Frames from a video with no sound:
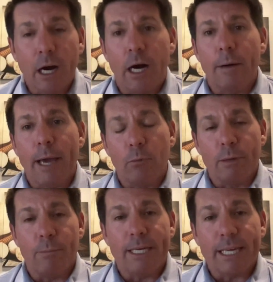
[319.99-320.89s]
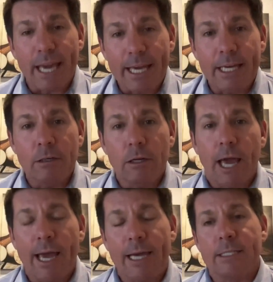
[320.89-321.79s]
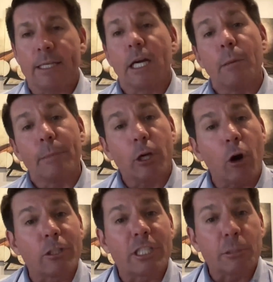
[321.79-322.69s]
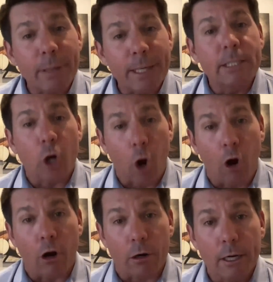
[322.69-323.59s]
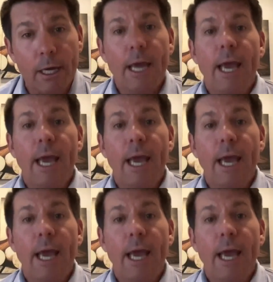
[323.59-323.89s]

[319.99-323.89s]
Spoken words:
And we began as a company called Spin Car.